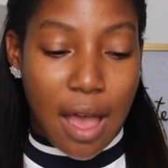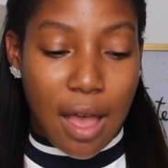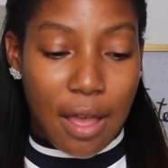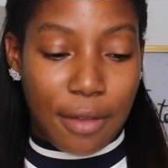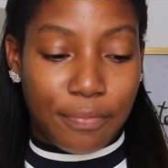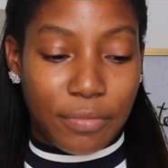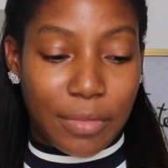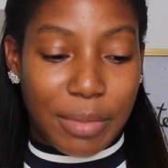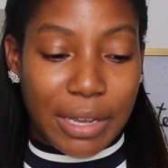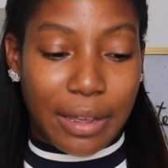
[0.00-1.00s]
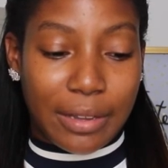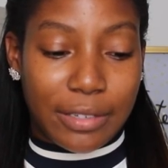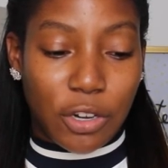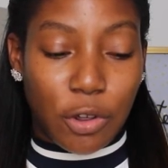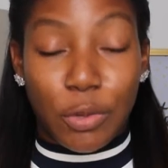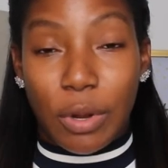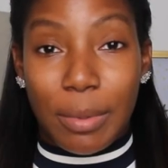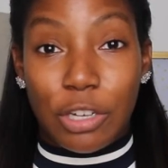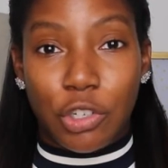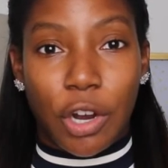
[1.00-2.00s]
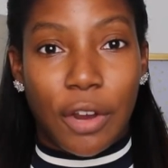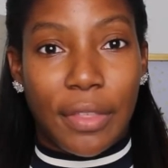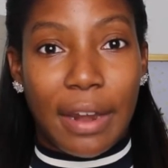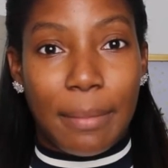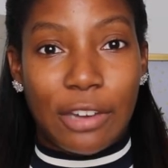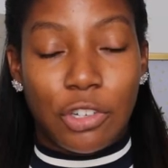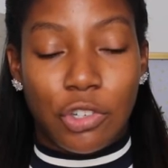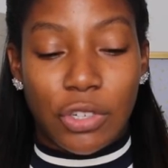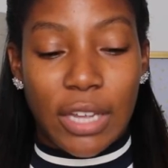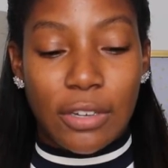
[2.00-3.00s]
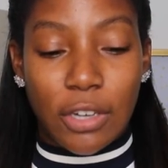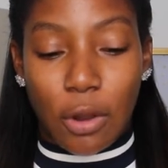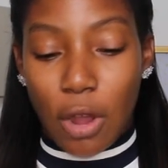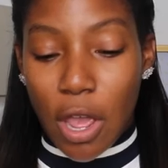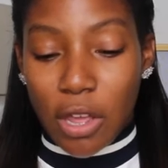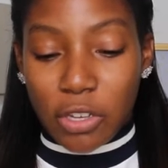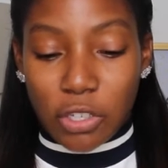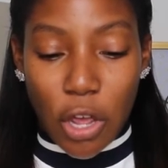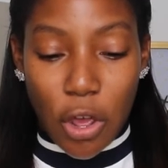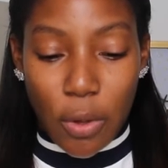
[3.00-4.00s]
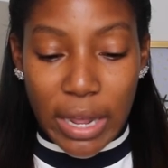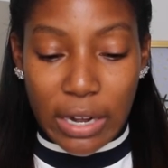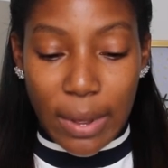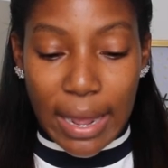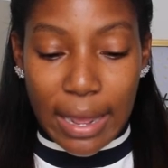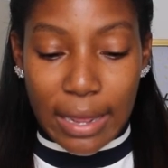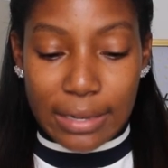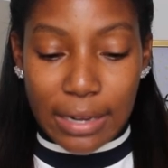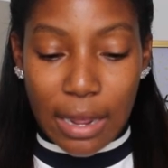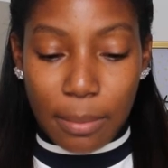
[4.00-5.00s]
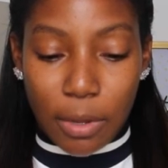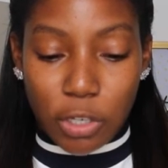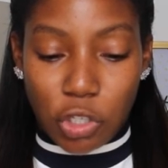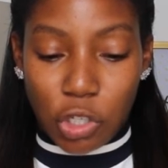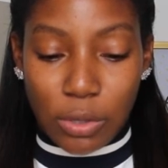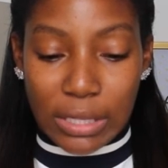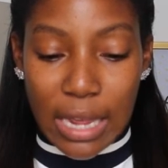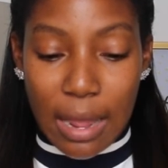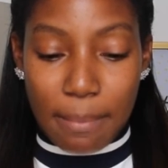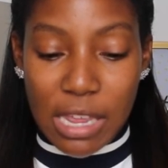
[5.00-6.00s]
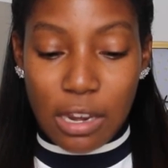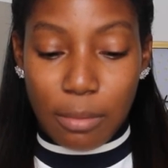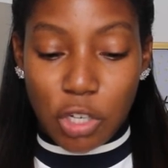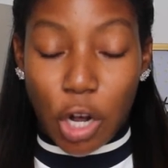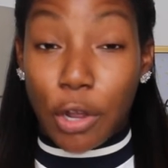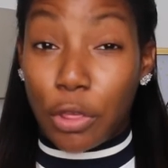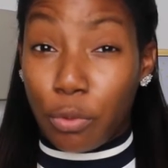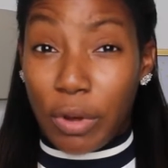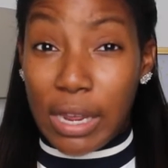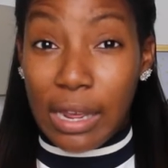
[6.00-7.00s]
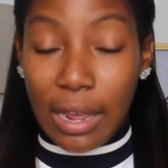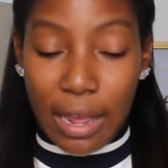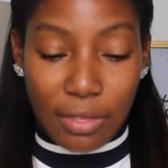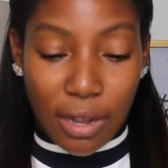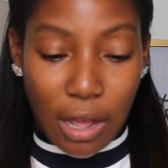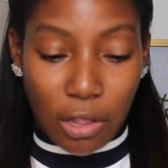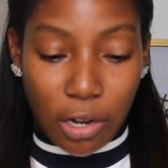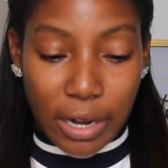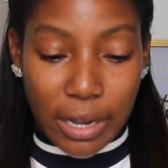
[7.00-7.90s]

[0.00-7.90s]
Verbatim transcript: because, you know, you want to make sure that it matches your skin tone. So anyway, I ended up choosing a medium dark 3 and the color